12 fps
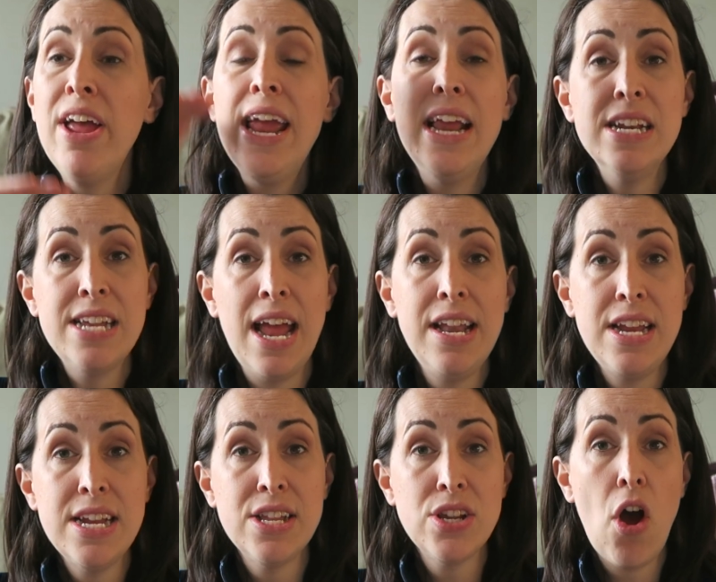in 10
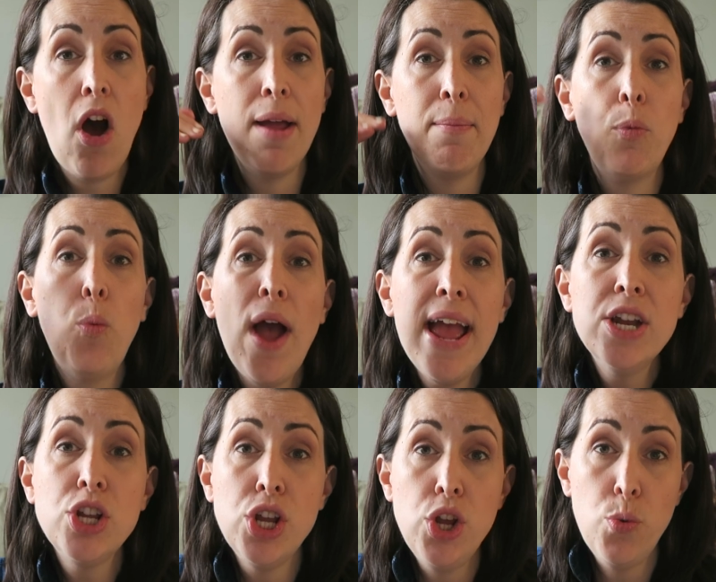years time. Where
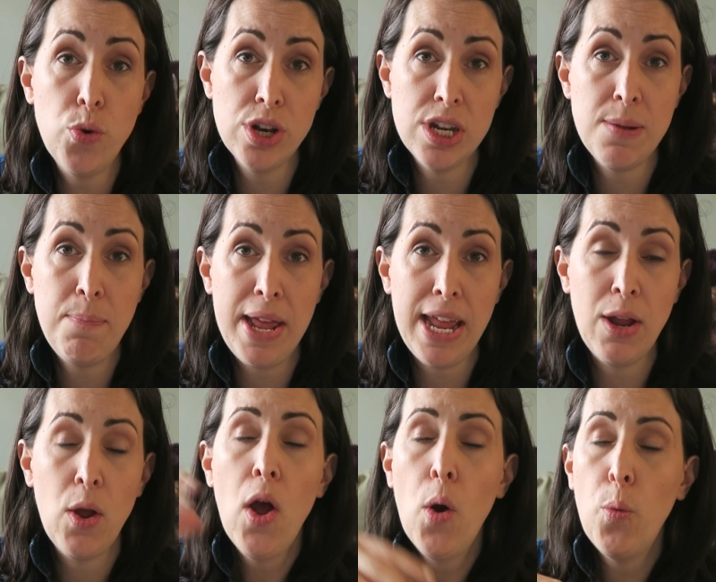do you want to be?